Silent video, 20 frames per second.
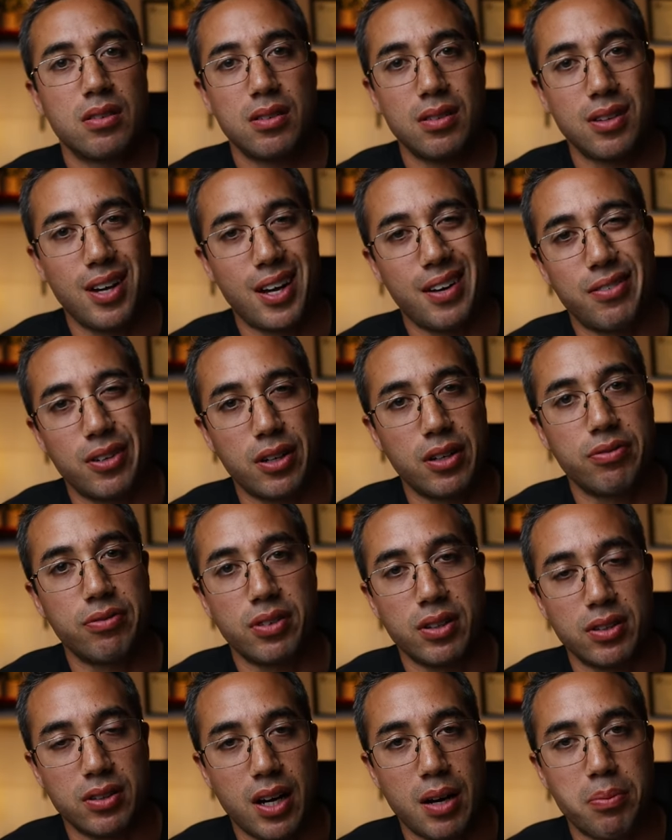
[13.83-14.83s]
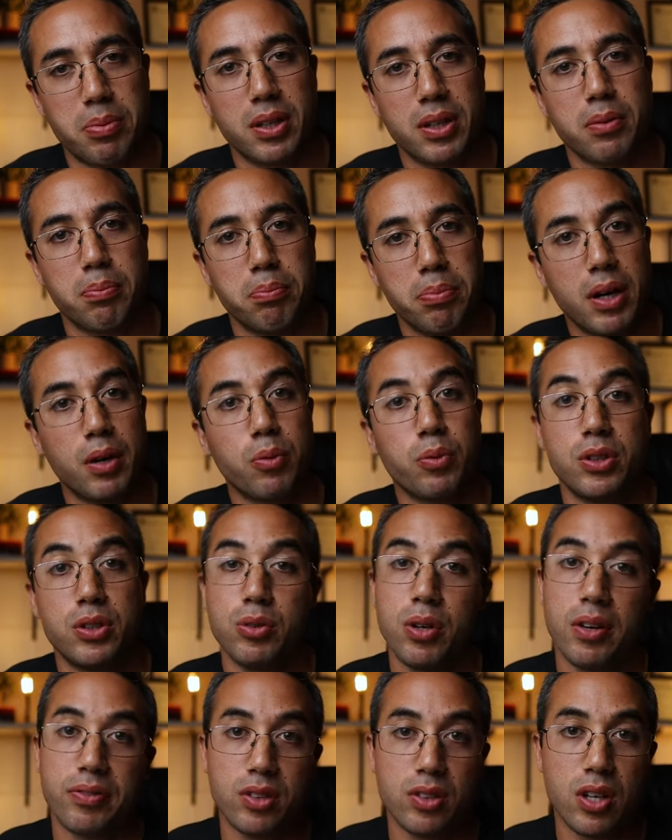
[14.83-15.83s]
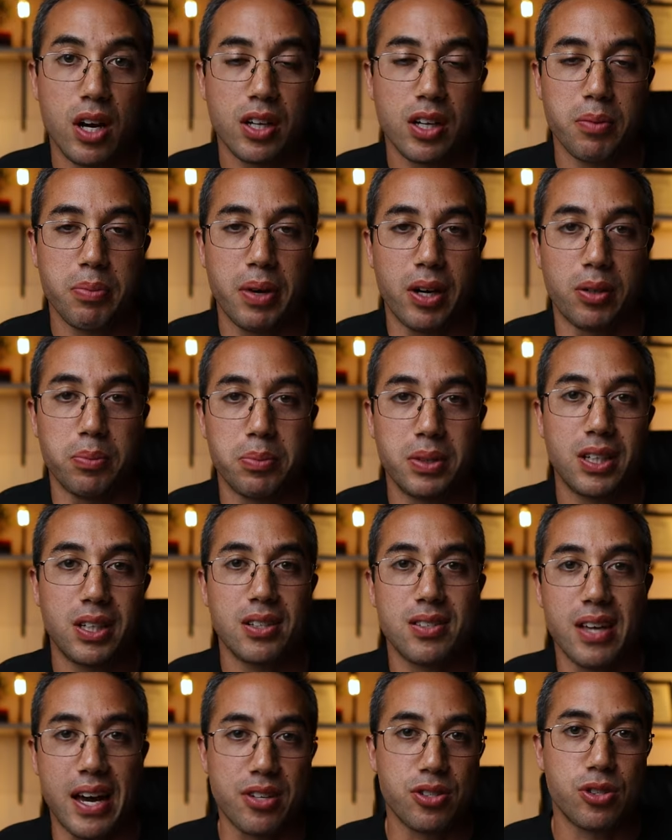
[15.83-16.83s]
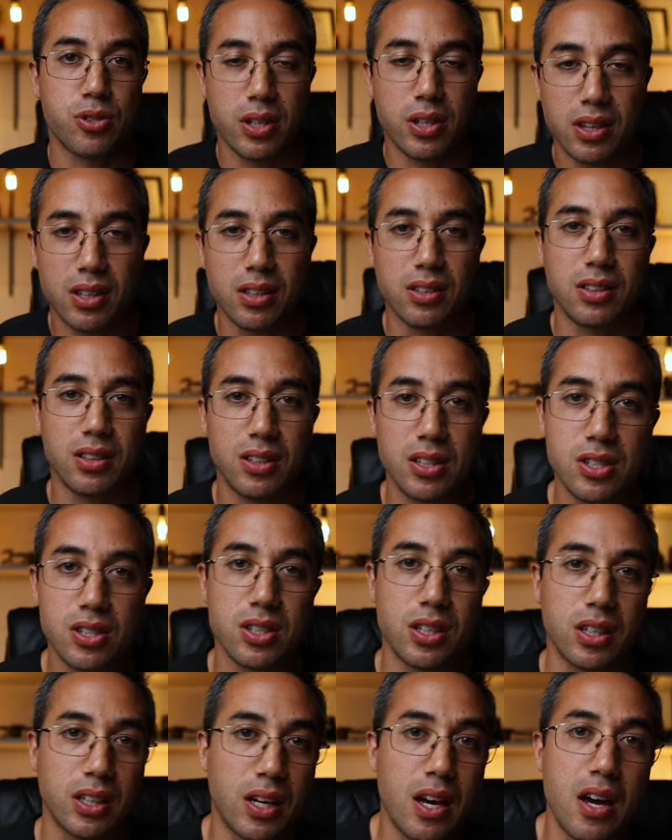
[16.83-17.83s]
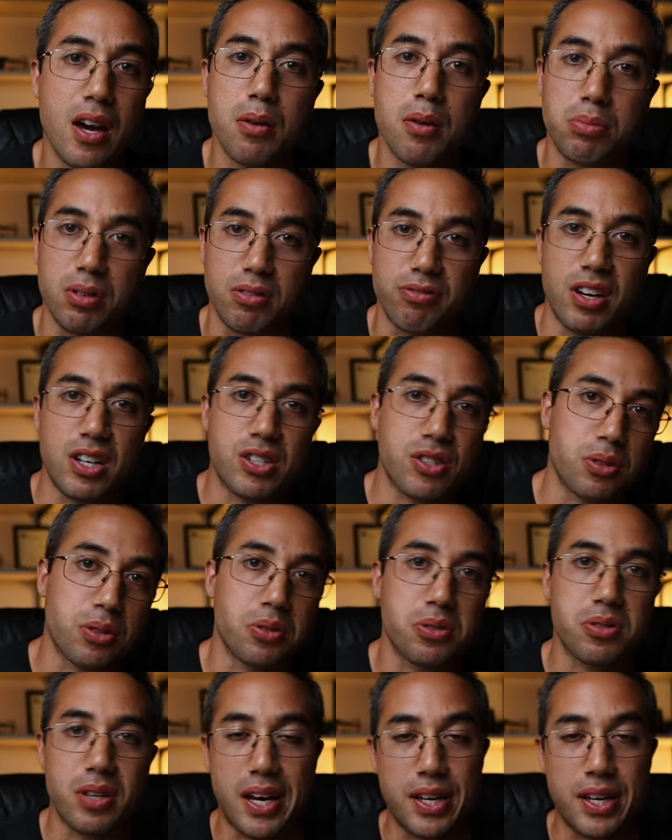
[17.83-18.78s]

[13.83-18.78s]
Not a very fun topic, but we do have to talk about it because, as strength and conditioning professionals,